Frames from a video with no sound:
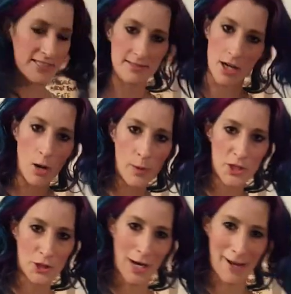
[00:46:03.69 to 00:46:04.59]
is not
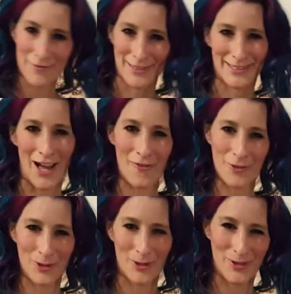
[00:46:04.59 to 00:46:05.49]
witchcraft, this is
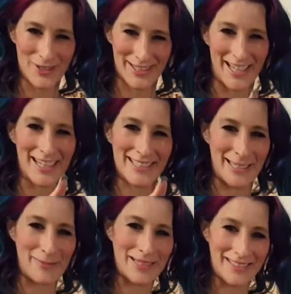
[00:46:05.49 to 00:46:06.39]
not voodoo, this is not
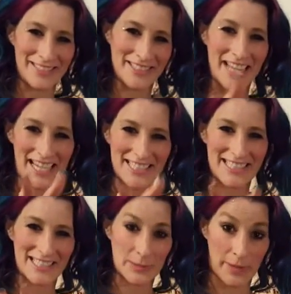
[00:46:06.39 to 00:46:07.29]
demon,
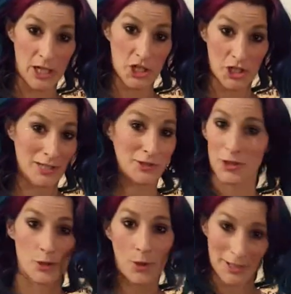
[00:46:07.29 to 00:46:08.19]
entity, spirit shit,
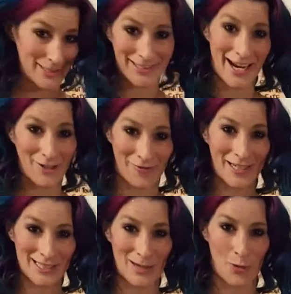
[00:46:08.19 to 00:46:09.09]
so you don't get to
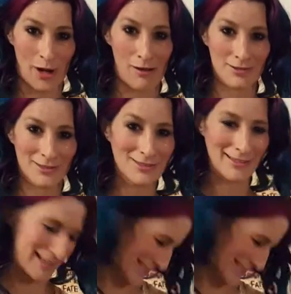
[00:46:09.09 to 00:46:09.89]
sacrifice someone else.